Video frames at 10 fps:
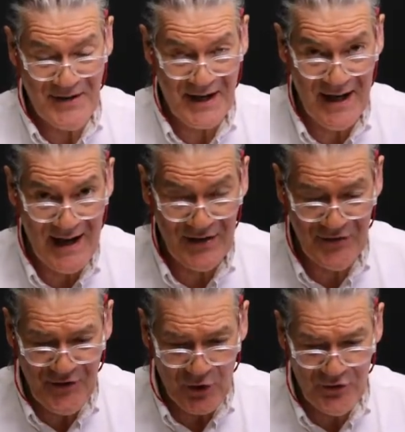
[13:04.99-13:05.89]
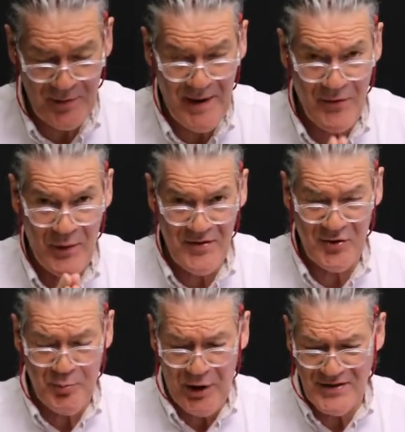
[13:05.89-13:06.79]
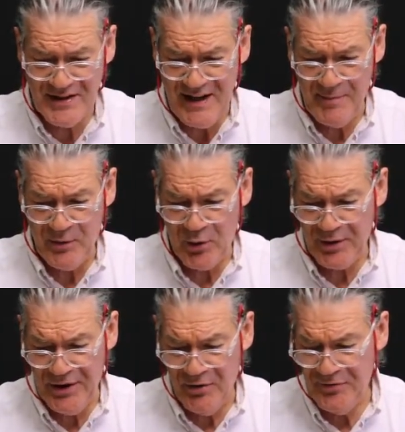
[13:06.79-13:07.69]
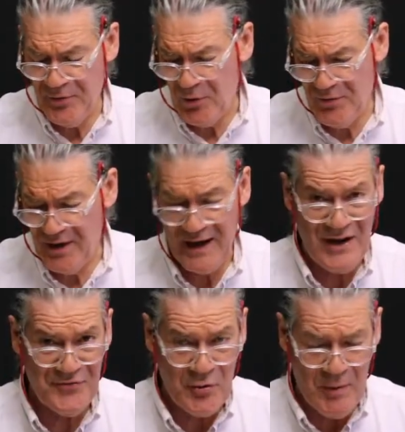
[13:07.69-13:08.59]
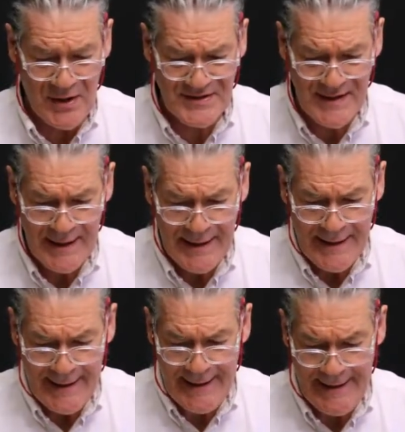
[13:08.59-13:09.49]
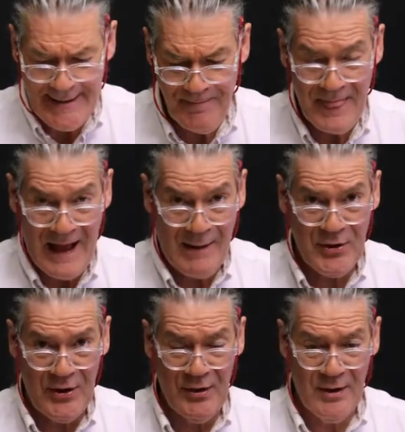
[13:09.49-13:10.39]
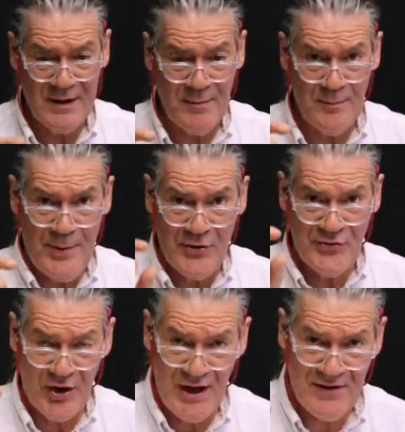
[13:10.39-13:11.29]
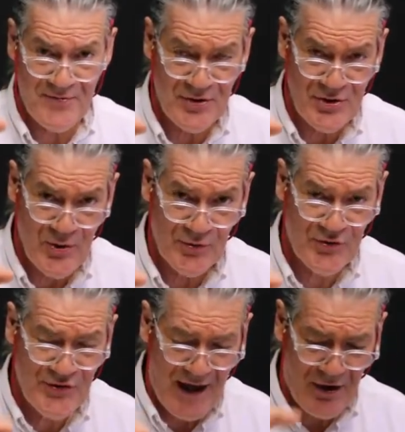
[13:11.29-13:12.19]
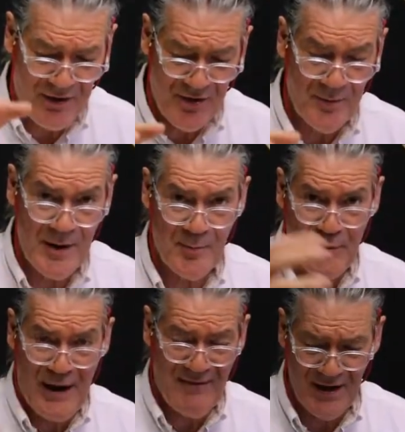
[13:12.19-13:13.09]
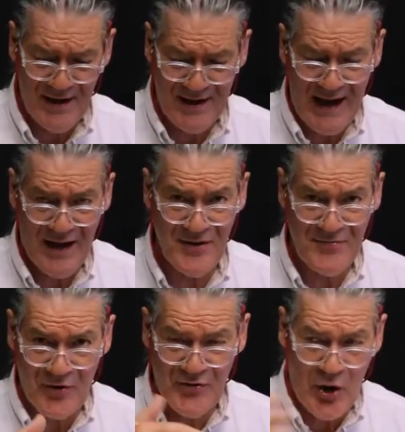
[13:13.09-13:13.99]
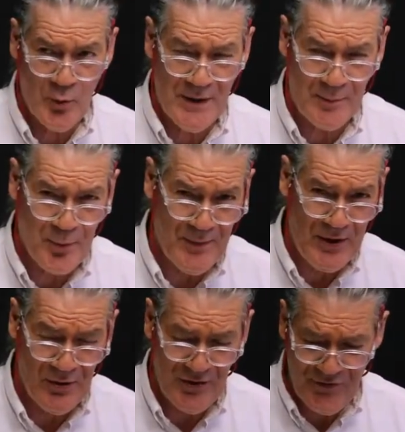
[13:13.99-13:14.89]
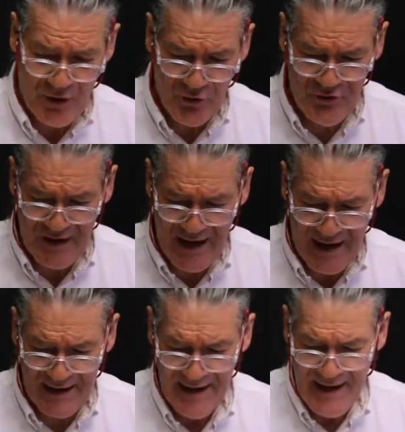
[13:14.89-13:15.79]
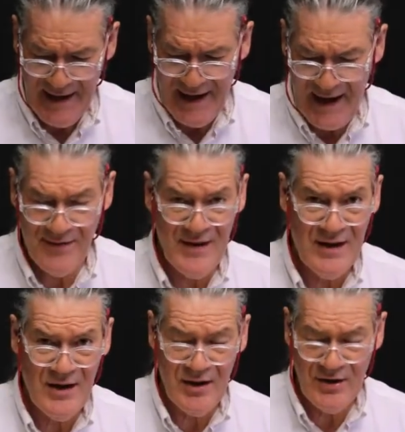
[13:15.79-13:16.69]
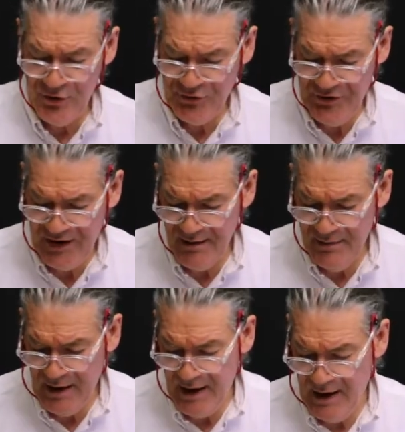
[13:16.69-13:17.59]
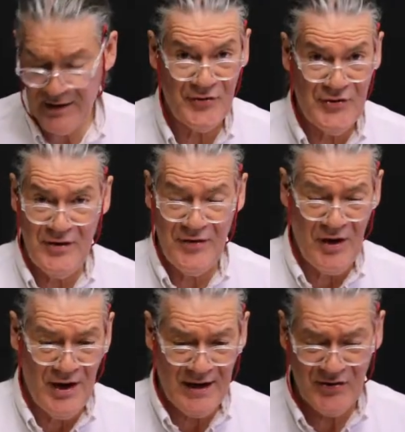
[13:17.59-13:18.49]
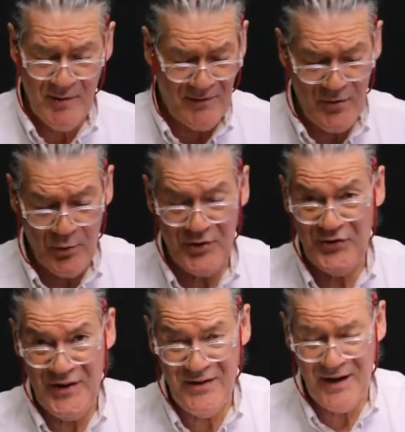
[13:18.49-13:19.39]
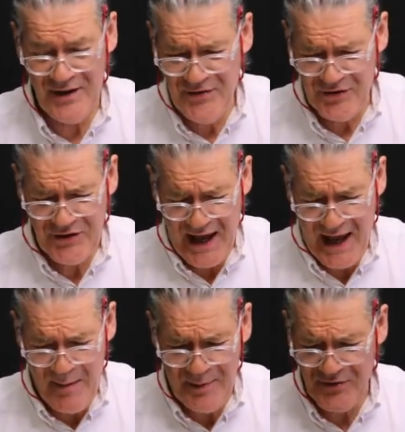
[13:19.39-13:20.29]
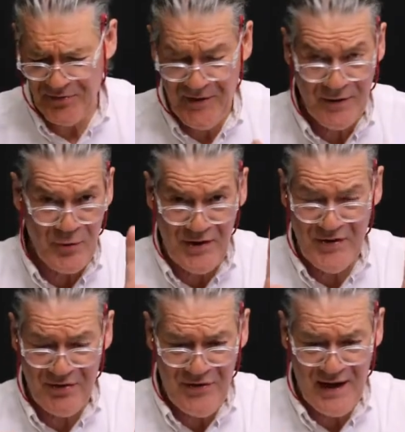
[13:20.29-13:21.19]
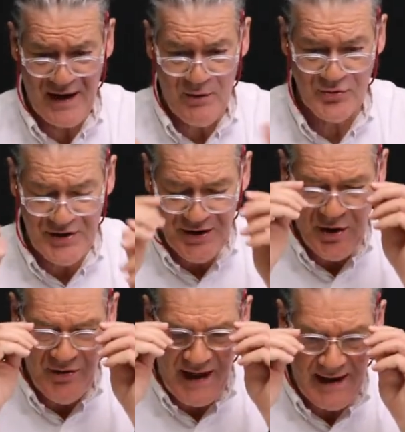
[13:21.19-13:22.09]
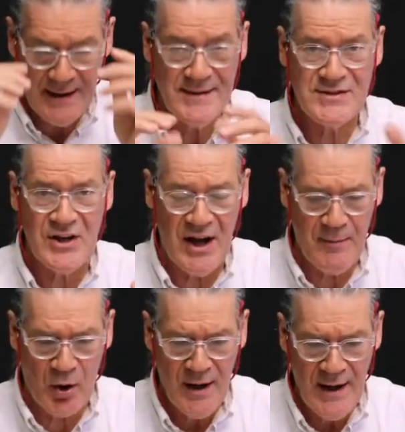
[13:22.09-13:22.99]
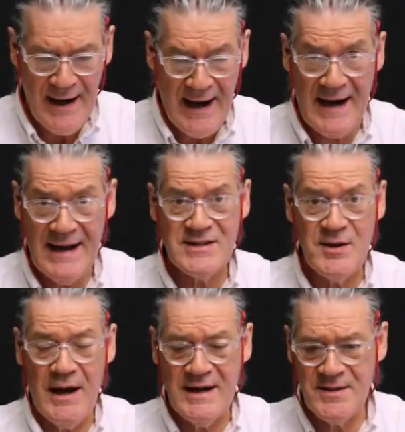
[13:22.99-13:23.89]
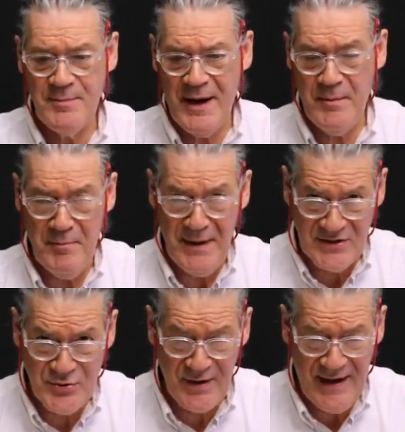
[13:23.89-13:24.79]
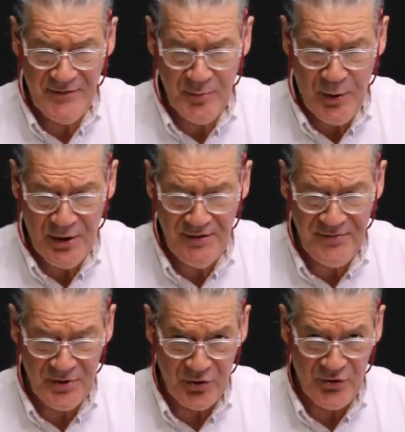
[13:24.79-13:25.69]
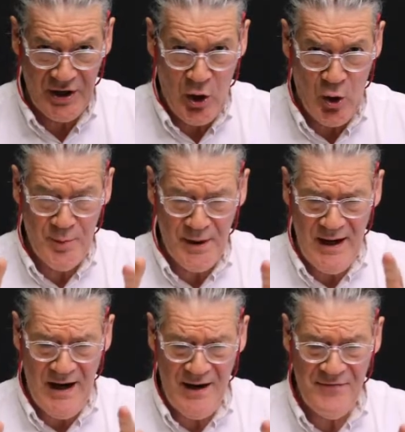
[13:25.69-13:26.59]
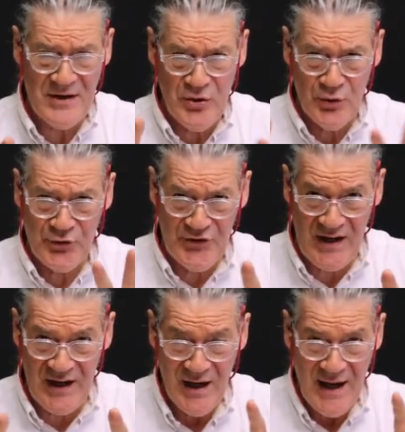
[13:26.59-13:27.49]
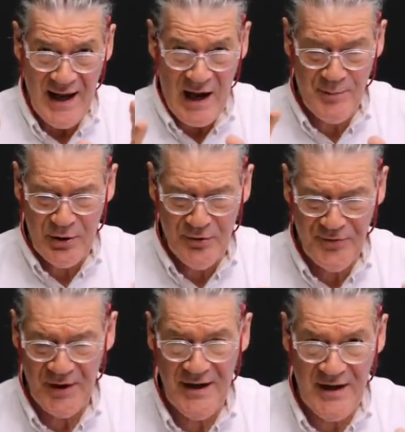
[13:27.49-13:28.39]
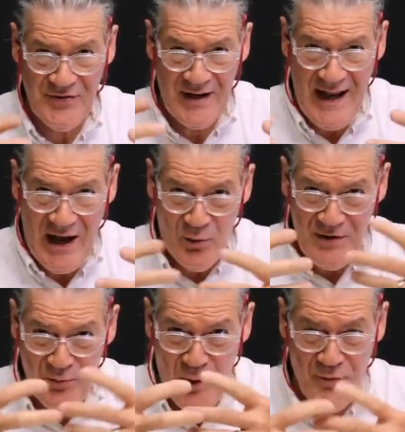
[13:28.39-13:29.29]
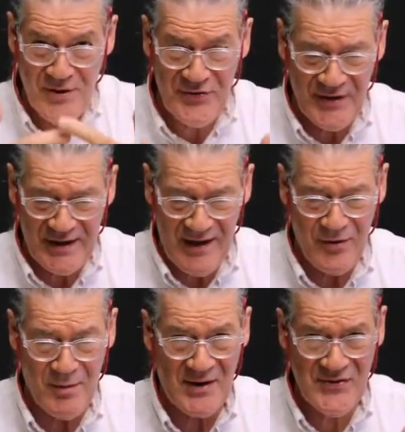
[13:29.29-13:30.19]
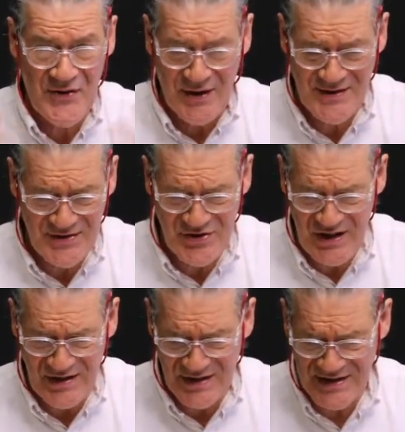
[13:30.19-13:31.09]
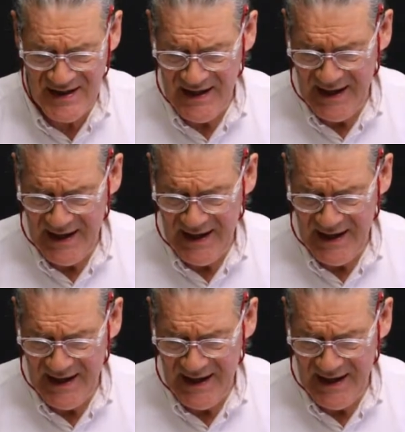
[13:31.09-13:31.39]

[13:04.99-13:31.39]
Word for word: Deadline is Thursday. By the way, this project I've been working on for the last few months. Um, I'm going to post a link for you on Saturday. There'll be a private link out. The first opening premiere is Thursday night and then uh, you'll see it. Uh, I'll get, send you the link. Some of you want to see that. It's this camp. It's a fundraising thing. I want you to know that disclaimer. And it's a, it's about a ministry that I was a part of for years ago. But I think you'll see how beautiful it is and how we've woven this together. And my son's a genius.